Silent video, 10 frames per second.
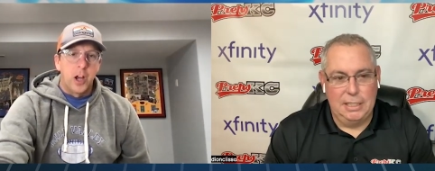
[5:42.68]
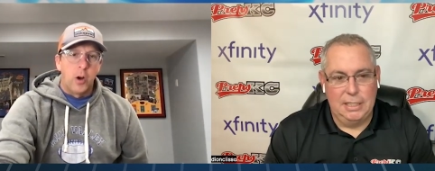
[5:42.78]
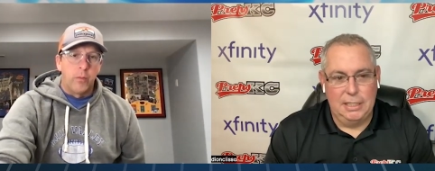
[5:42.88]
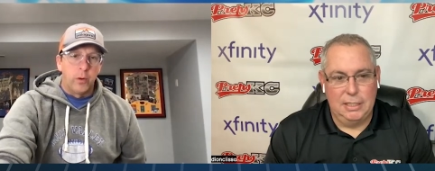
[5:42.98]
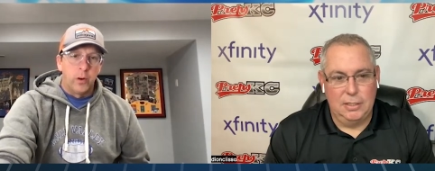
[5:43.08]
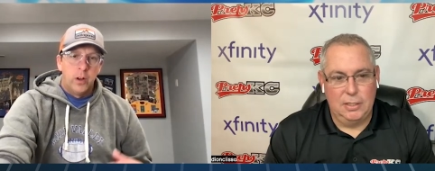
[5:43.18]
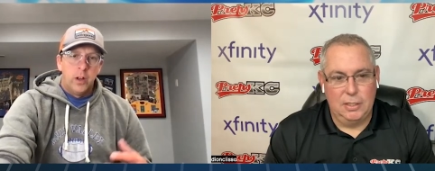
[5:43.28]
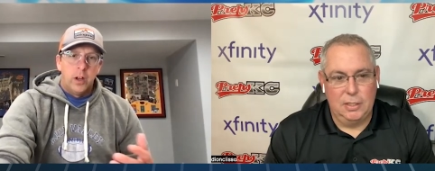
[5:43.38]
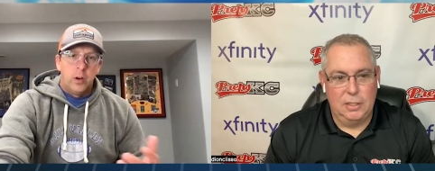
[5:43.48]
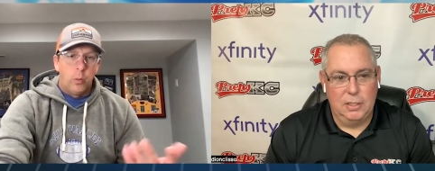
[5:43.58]
Speaker 1: over
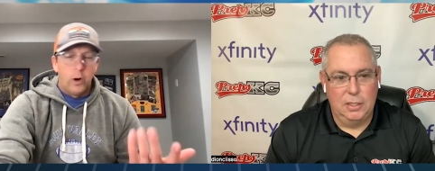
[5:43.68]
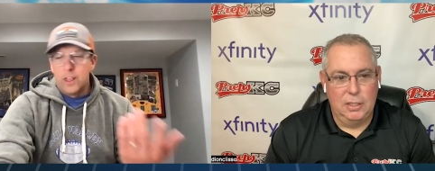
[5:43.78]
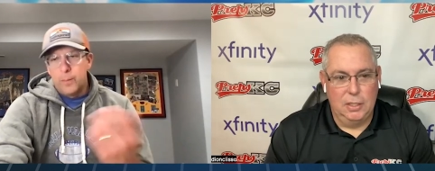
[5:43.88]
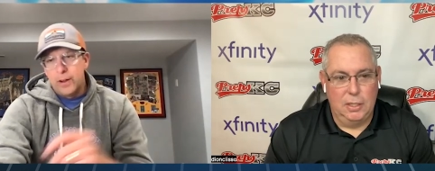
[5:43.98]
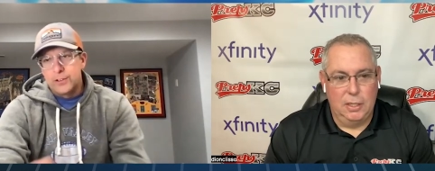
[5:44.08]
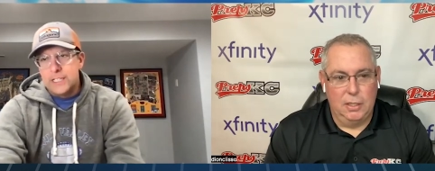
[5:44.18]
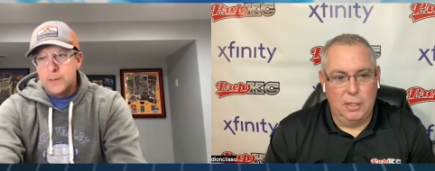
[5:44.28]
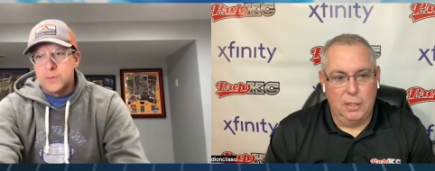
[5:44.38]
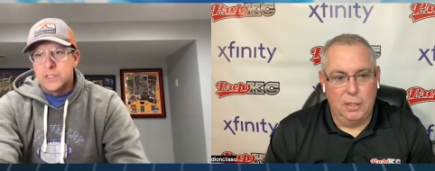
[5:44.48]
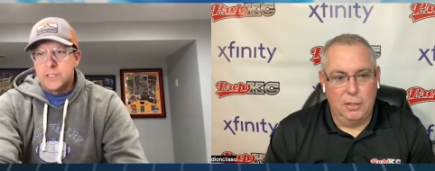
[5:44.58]
one of the better
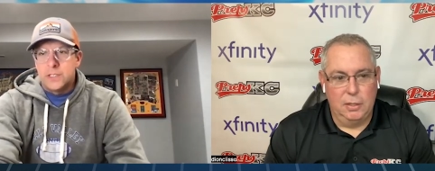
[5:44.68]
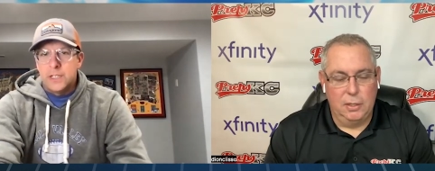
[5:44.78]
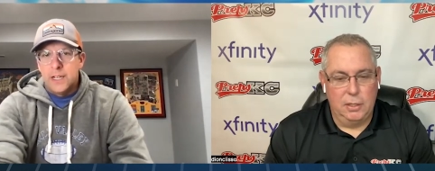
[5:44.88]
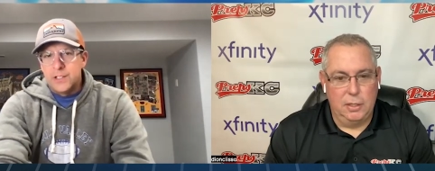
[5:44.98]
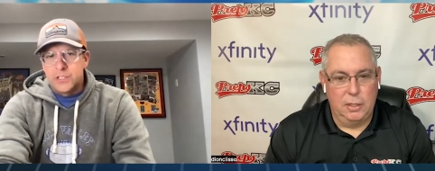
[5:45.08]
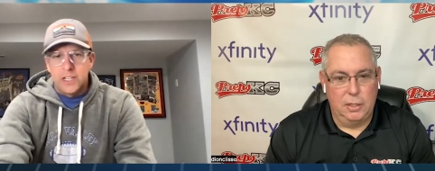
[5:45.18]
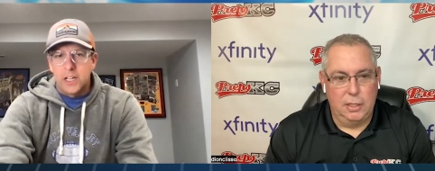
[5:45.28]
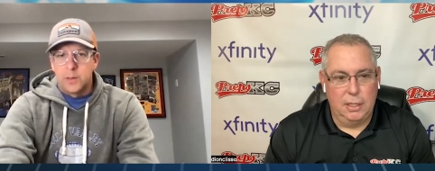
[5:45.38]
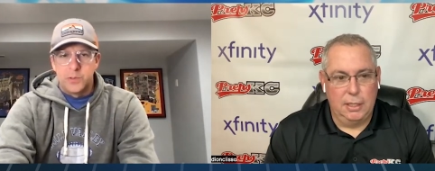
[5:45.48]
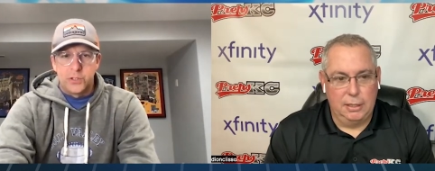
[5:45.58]
teams in the
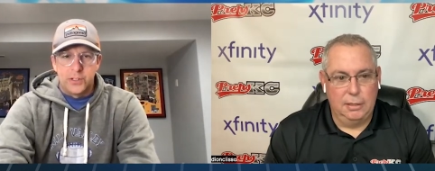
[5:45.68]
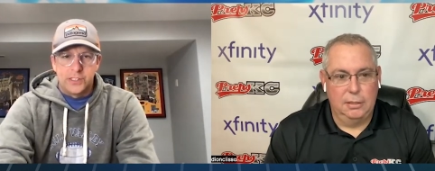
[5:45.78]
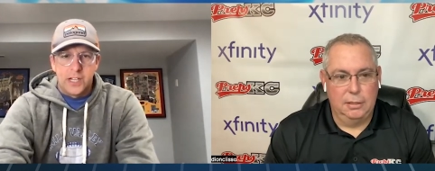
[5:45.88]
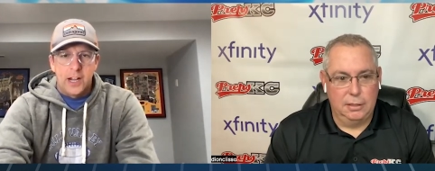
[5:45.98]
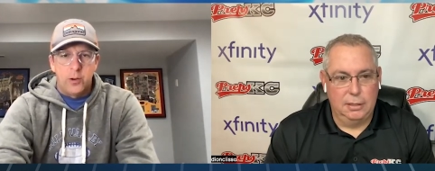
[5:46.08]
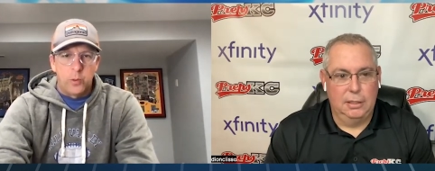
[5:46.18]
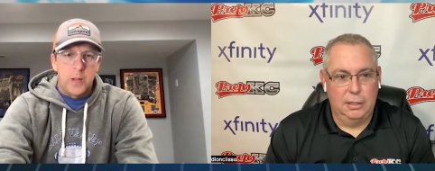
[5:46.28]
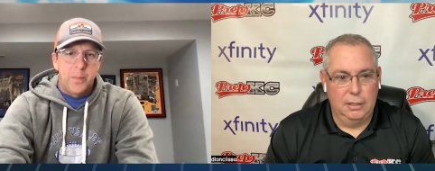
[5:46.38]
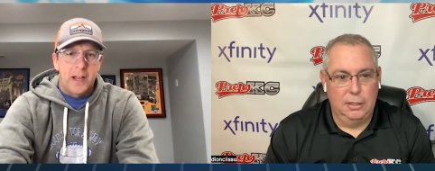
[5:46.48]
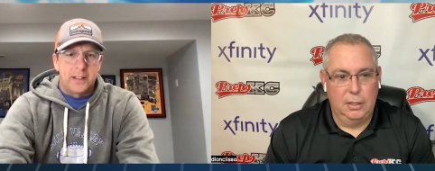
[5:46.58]
city on the Missouri side,
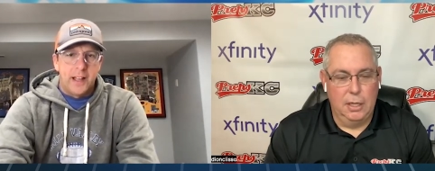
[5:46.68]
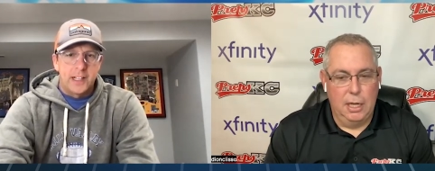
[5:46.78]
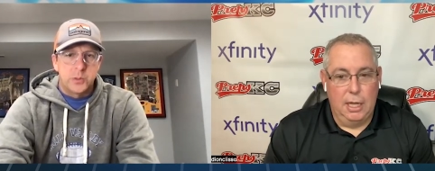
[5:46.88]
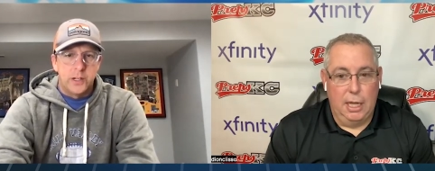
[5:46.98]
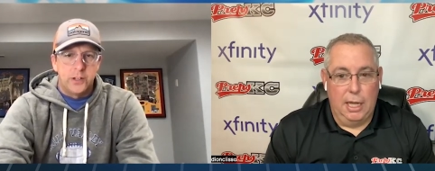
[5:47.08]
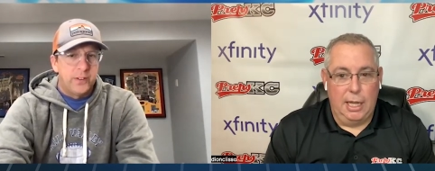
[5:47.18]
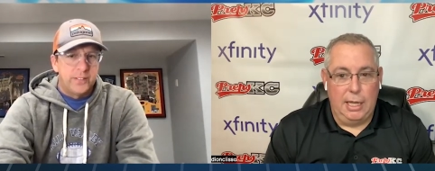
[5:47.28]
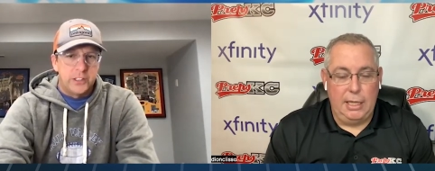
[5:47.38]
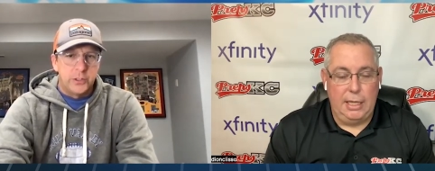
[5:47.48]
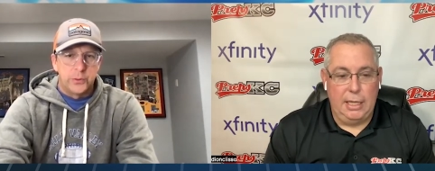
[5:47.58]
Ray-Pec last week,
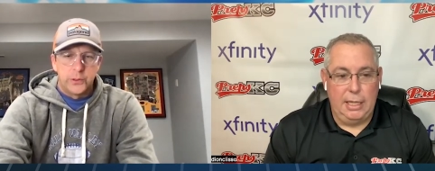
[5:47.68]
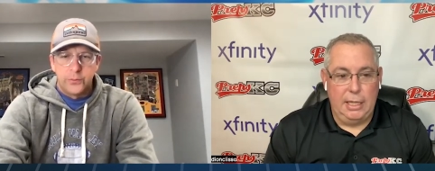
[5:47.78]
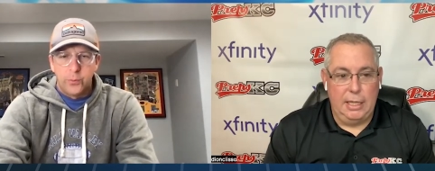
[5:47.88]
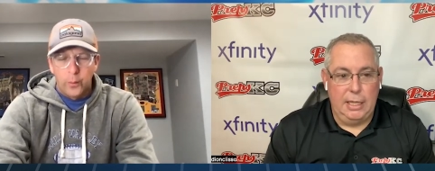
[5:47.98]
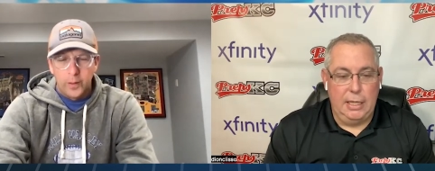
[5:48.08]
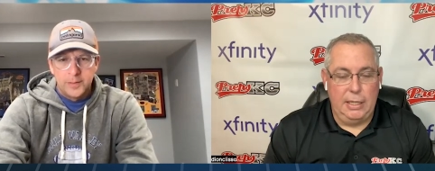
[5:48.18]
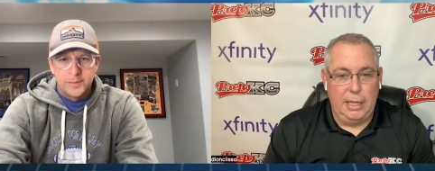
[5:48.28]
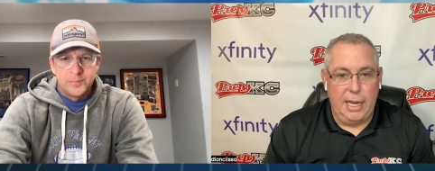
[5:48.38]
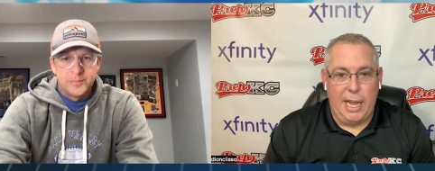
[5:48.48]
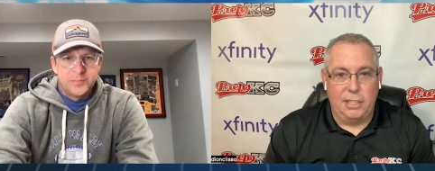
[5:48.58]
52-34.
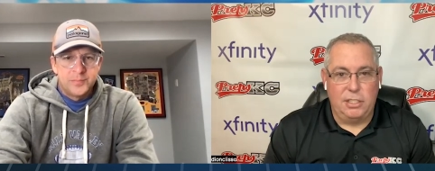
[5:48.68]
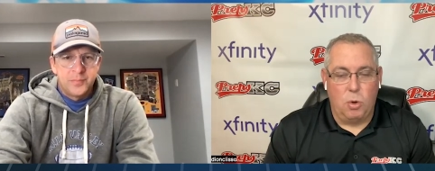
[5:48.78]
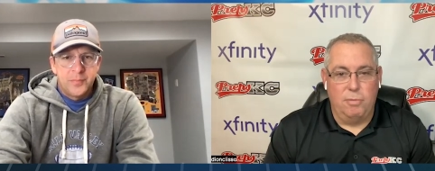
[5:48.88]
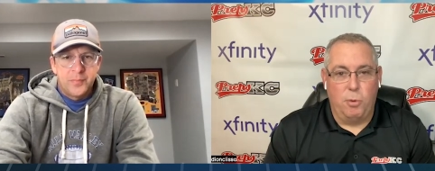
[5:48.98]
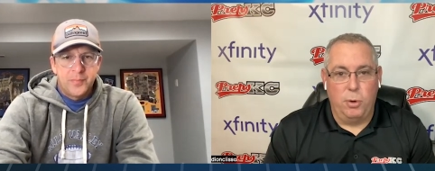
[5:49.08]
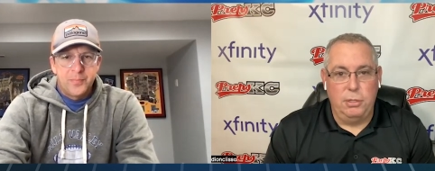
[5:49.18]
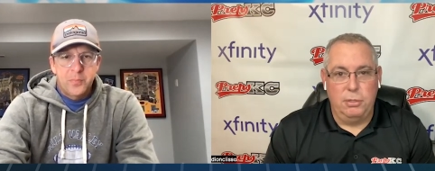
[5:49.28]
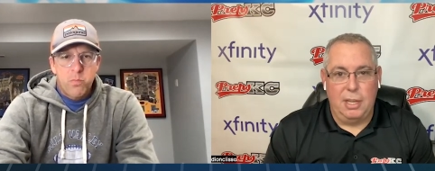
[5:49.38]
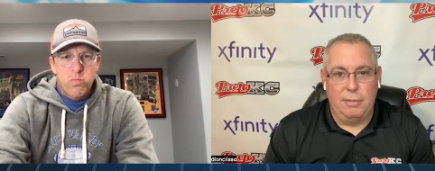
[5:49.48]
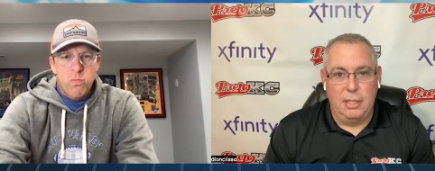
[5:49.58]
Speaker 2: Yeah, outscored them
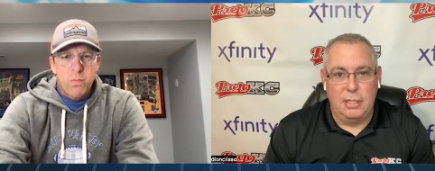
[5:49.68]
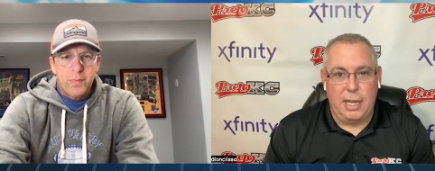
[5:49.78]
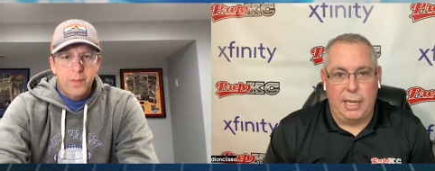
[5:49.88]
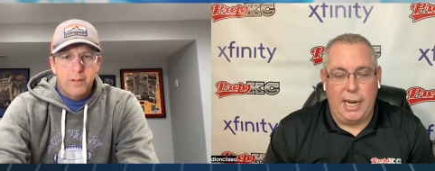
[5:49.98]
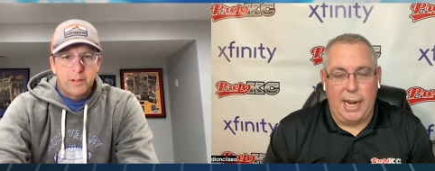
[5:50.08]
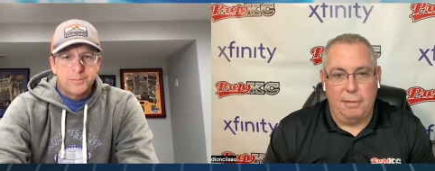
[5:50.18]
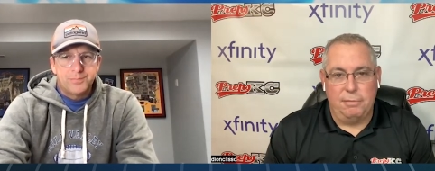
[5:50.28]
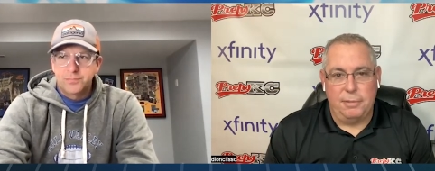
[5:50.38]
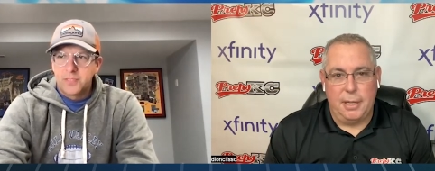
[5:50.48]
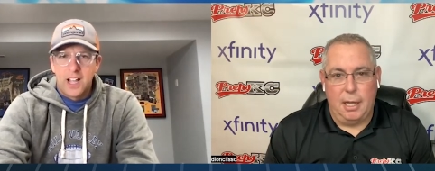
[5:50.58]
42-7 in the second
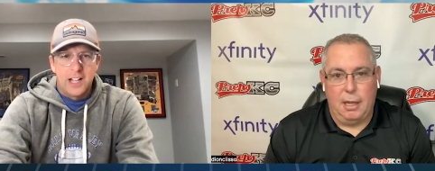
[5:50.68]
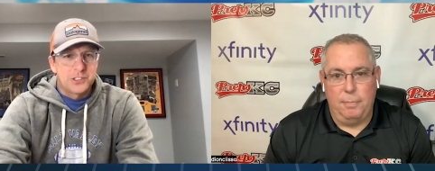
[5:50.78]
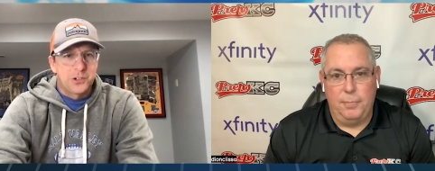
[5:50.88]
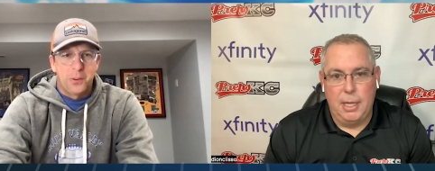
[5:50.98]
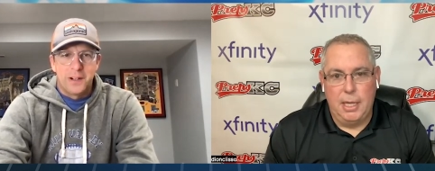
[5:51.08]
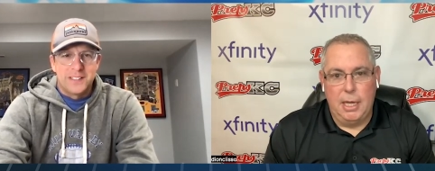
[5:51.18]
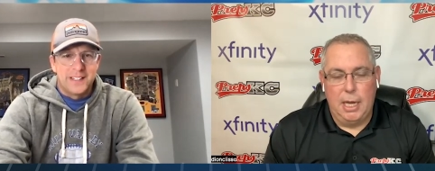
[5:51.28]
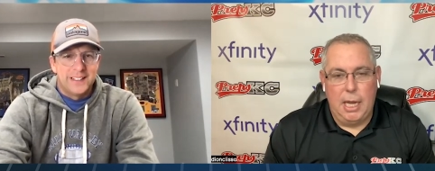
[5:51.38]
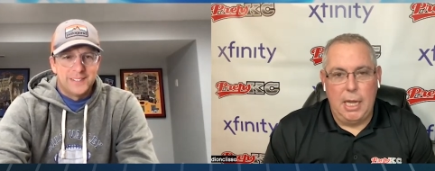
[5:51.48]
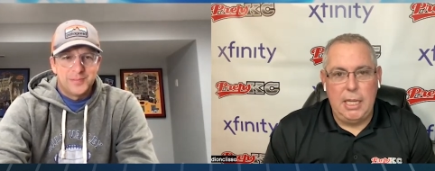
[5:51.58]
half. That's um,
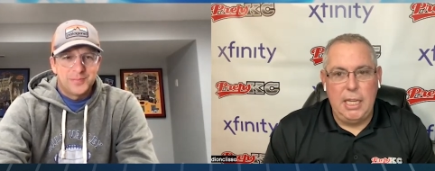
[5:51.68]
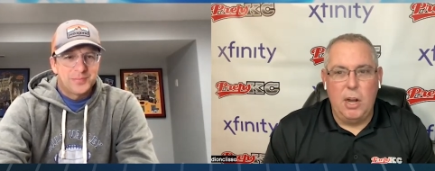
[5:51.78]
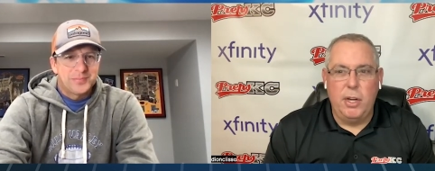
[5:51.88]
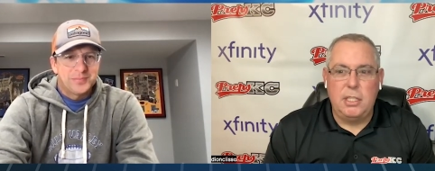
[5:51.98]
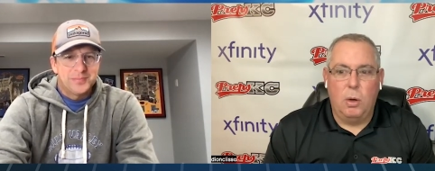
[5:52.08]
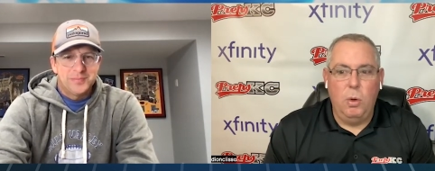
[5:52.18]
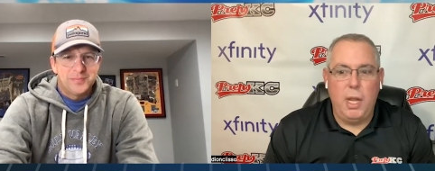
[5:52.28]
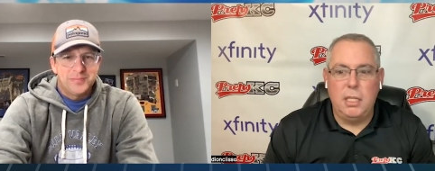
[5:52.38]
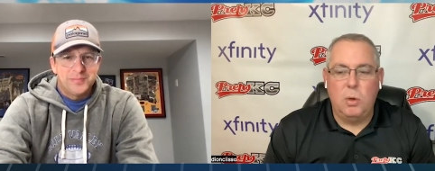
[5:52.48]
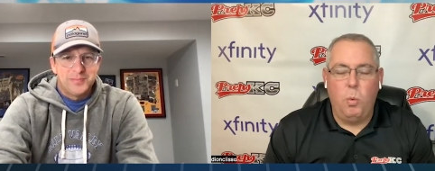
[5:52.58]
crazy. You know, it's a
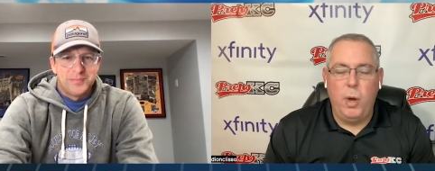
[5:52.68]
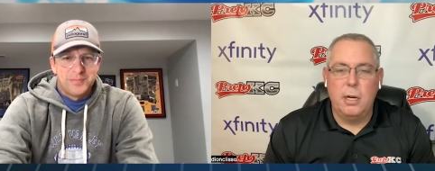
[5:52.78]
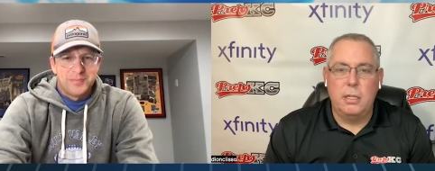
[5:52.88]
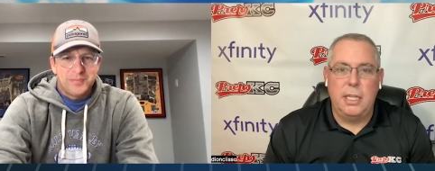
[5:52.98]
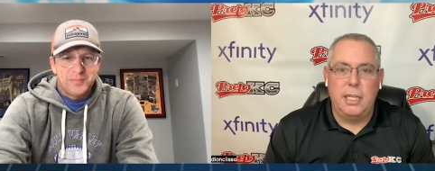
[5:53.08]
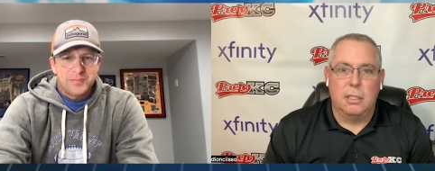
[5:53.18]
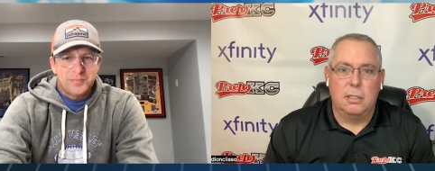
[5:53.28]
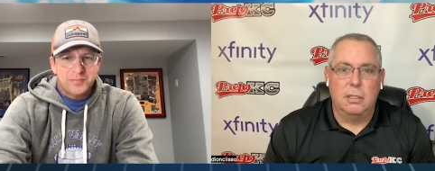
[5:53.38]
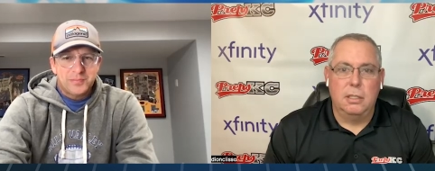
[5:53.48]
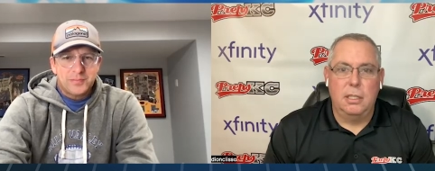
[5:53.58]
it's a weird
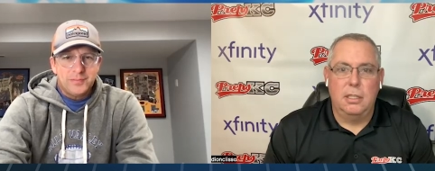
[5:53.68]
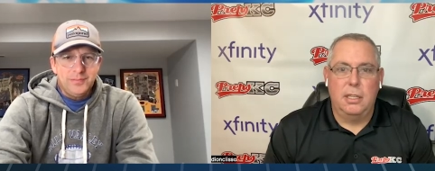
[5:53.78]
deal.